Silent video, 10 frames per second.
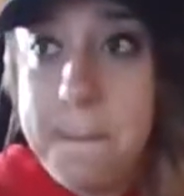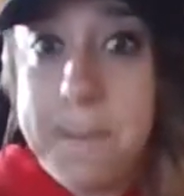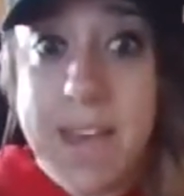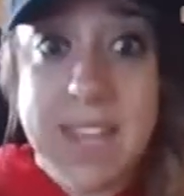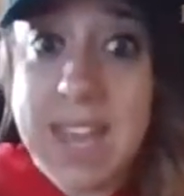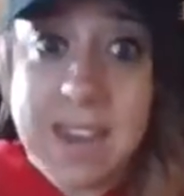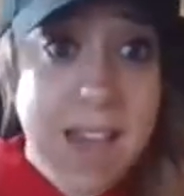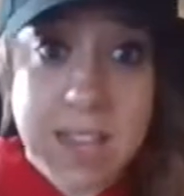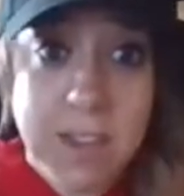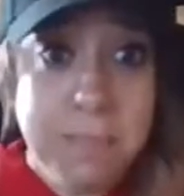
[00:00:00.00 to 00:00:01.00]
But again,
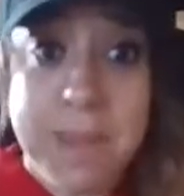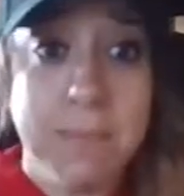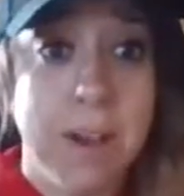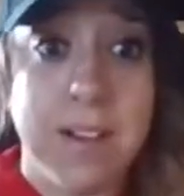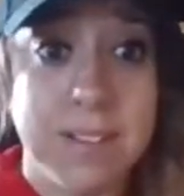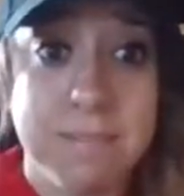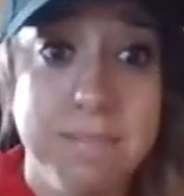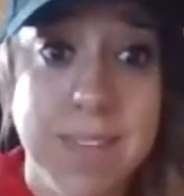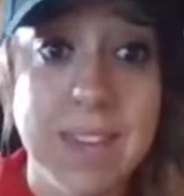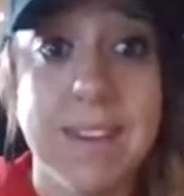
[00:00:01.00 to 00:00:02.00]
I could be wrong
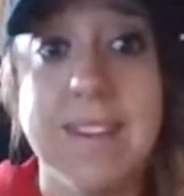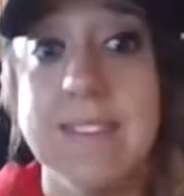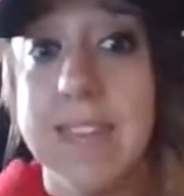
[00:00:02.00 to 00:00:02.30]
because